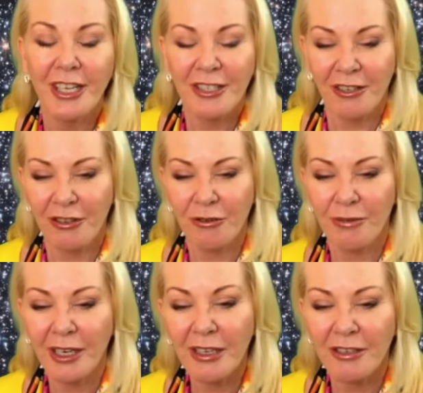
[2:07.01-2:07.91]
So you
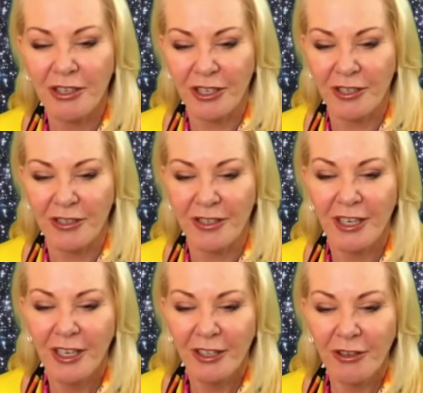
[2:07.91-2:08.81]
want to just,
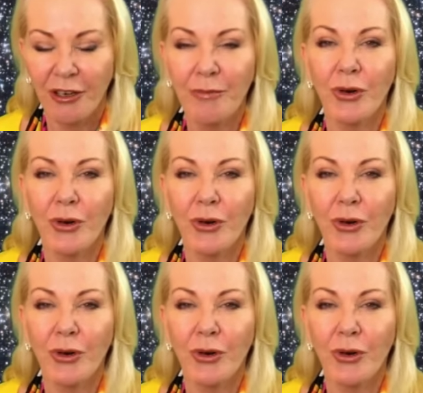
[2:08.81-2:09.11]
you know,